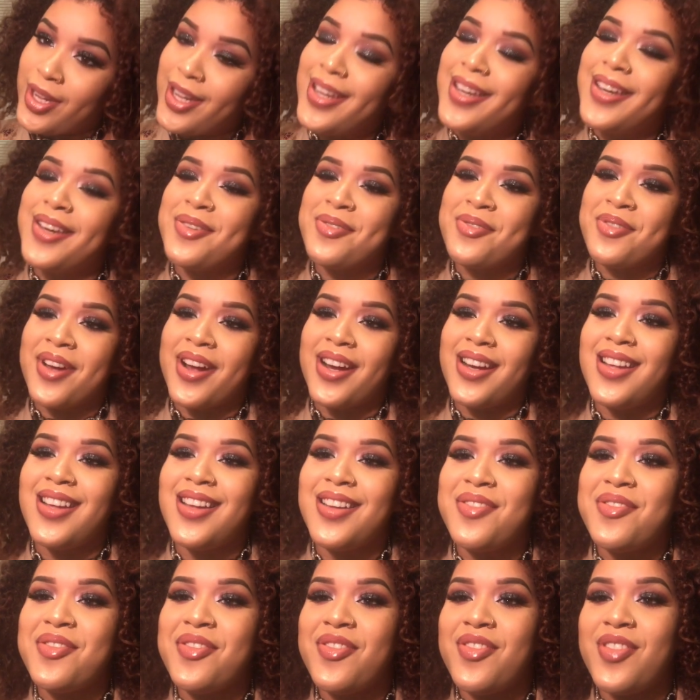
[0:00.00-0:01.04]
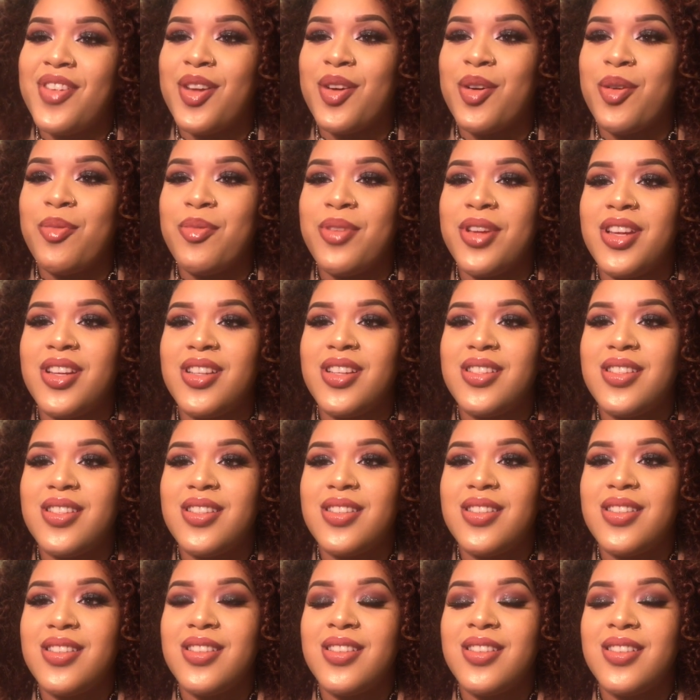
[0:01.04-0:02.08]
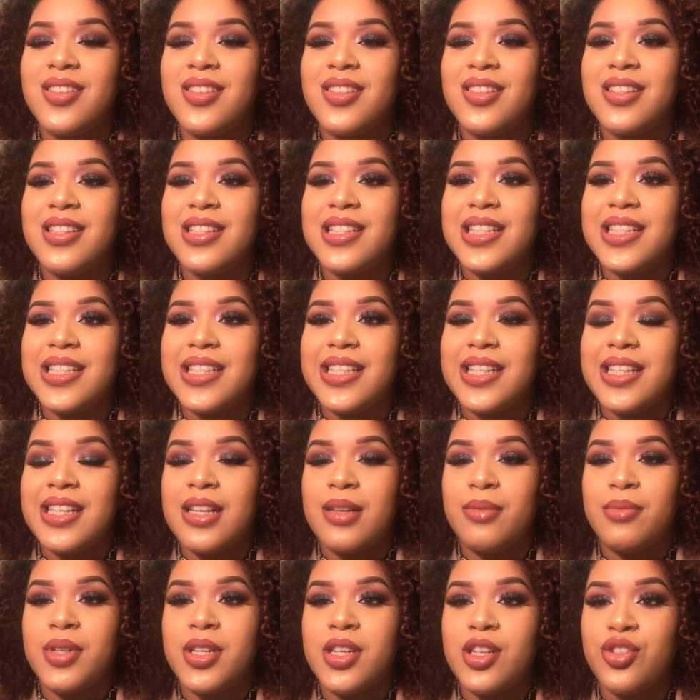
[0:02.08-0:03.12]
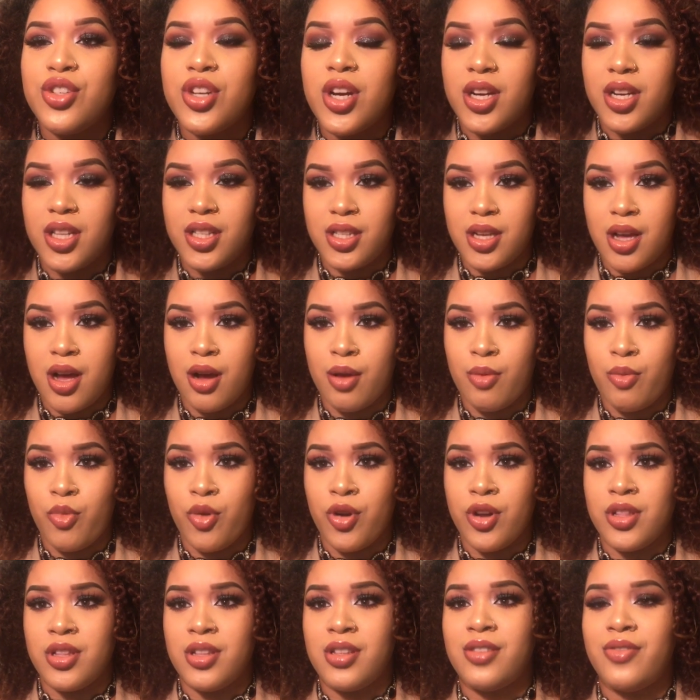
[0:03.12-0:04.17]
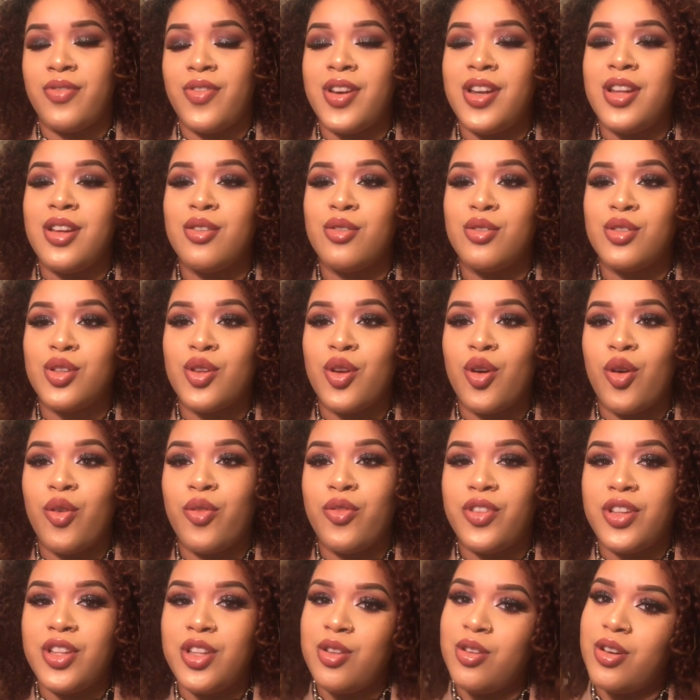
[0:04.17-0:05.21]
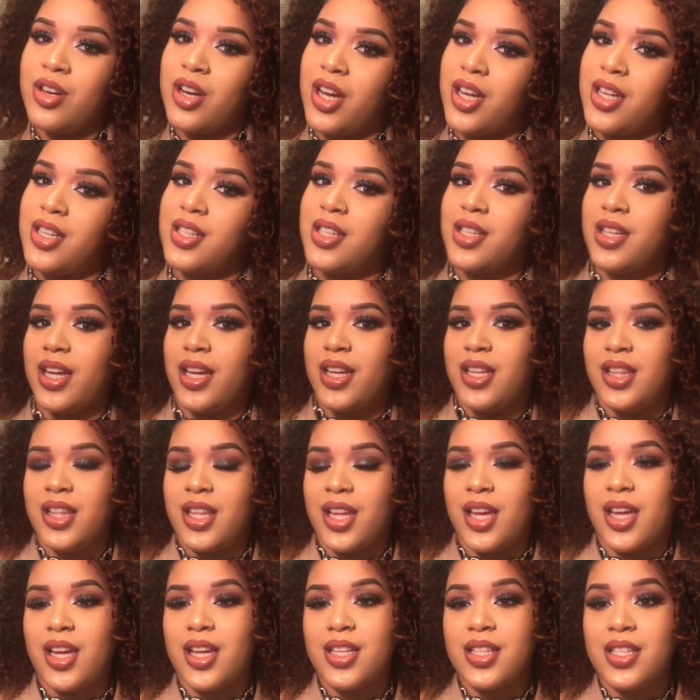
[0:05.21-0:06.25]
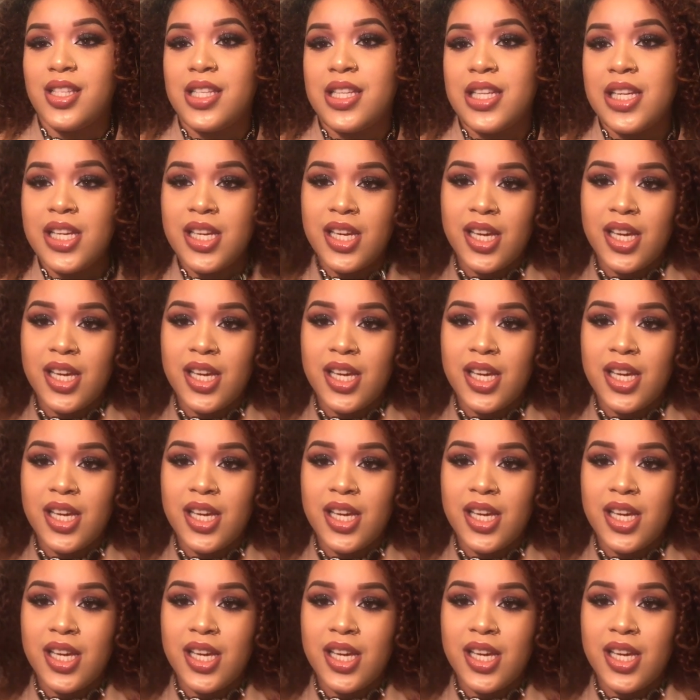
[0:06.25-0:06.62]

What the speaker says: get ready and film it. And I'm going to try to talk more in this video, so hopefully you guys like that.